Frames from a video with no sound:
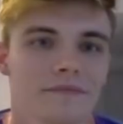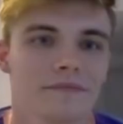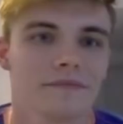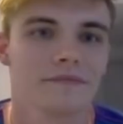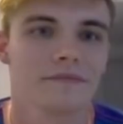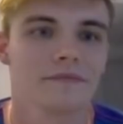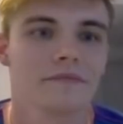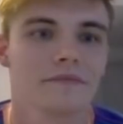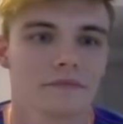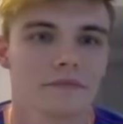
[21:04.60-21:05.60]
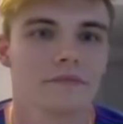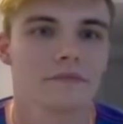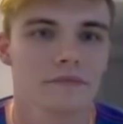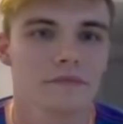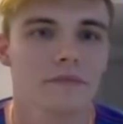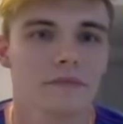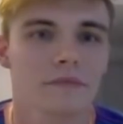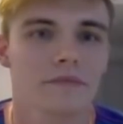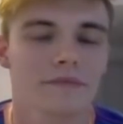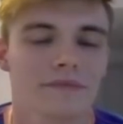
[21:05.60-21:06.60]

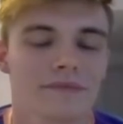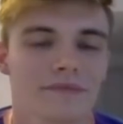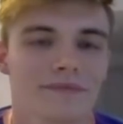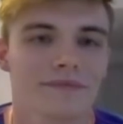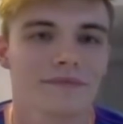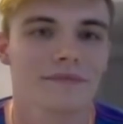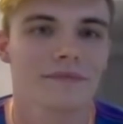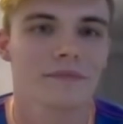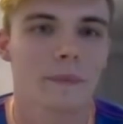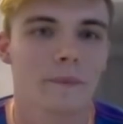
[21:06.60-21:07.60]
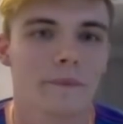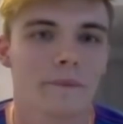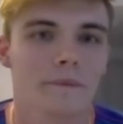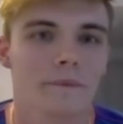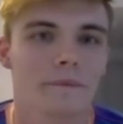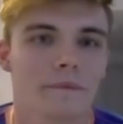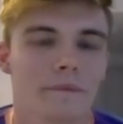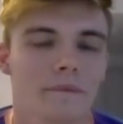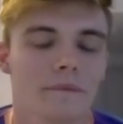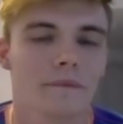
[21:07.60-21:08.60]

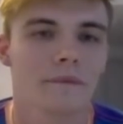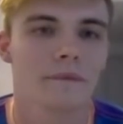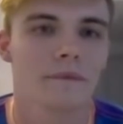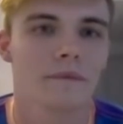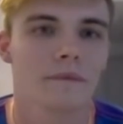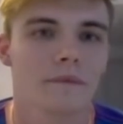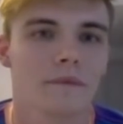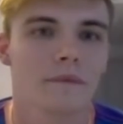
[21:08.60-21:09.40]
(silent)